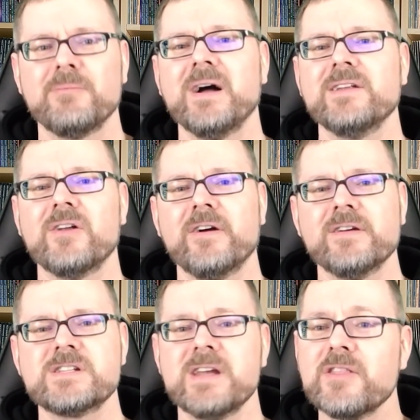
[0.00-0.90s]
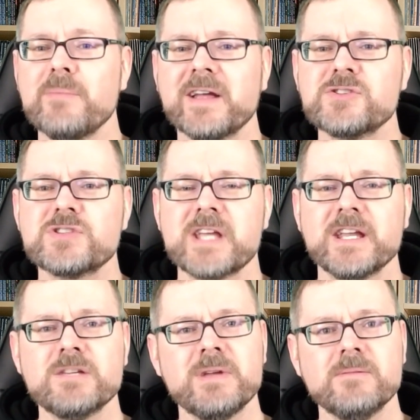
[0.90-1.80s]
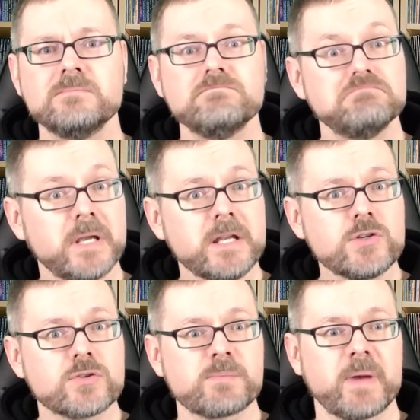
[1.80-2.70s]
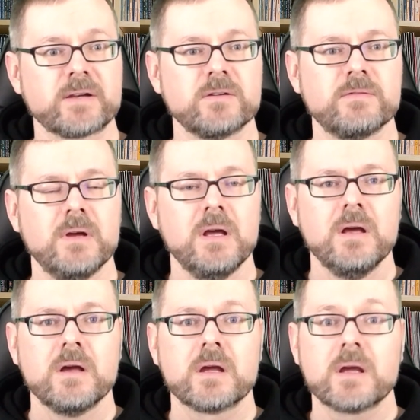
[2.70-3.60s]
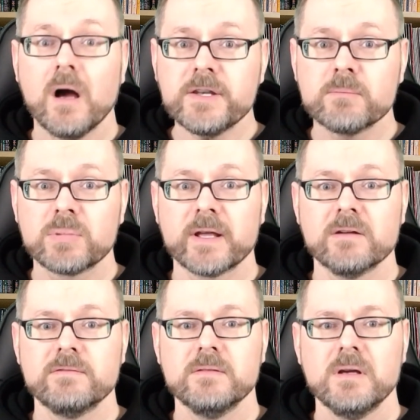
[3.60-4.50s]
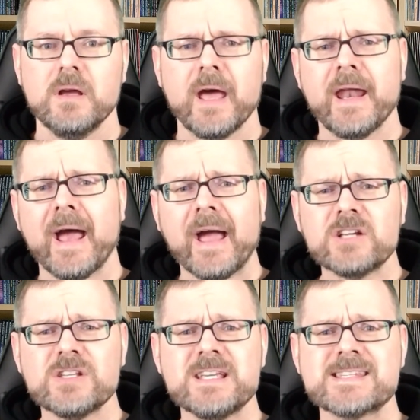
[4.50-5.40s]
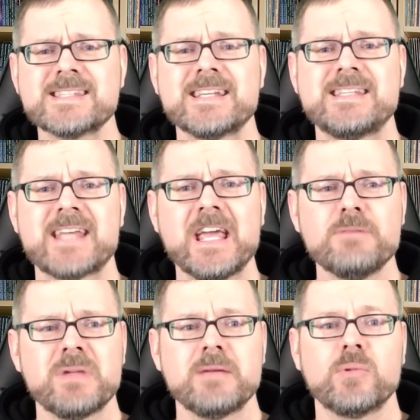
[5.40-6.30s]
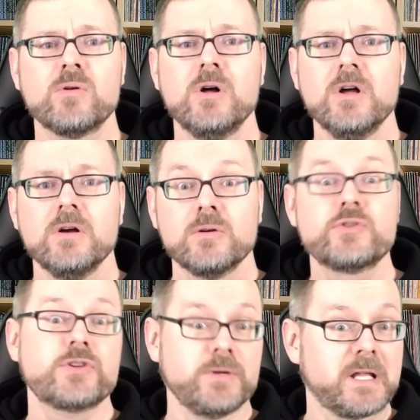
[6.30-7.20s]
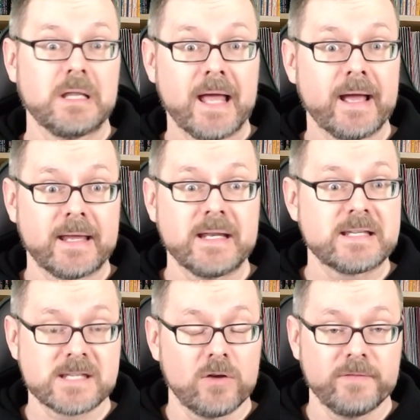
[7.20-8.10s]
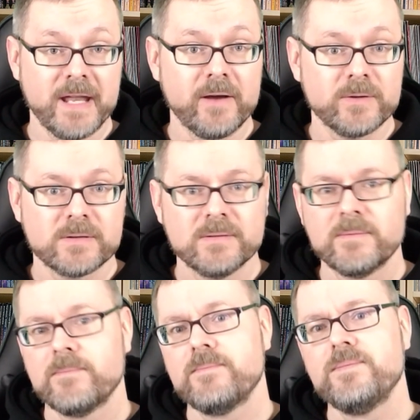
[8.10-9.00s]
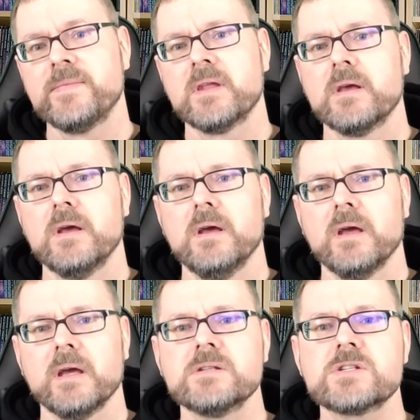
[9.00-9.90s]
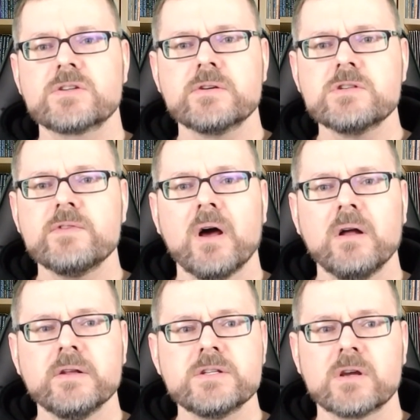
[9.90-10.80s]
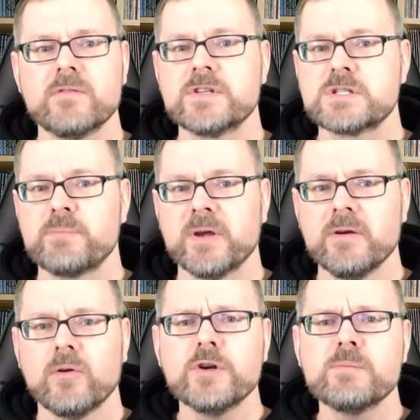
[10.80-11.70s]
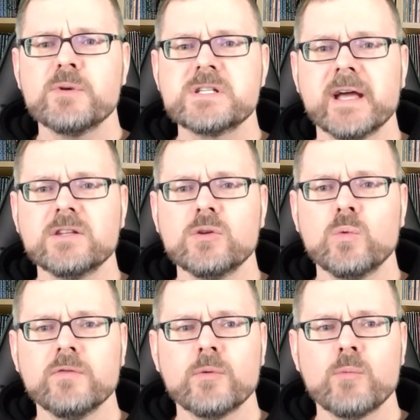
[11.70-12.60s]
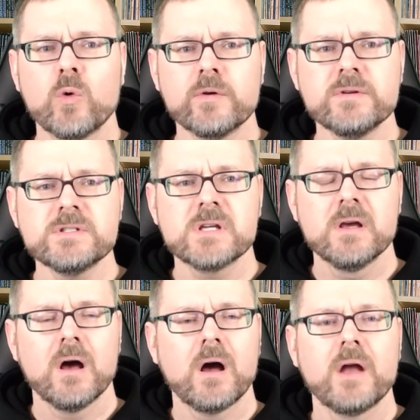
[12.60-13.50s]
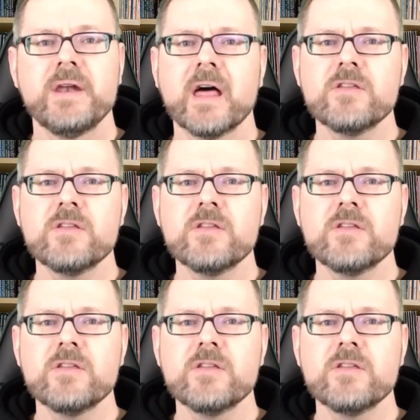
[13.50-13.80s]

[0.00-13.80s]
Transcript: By and large, Nethermancers tend to be introspective, contemplative, and actually sedate people who certainly lack any self-doubt. In search of knowledge of the spirit or to protect the world from horrors, a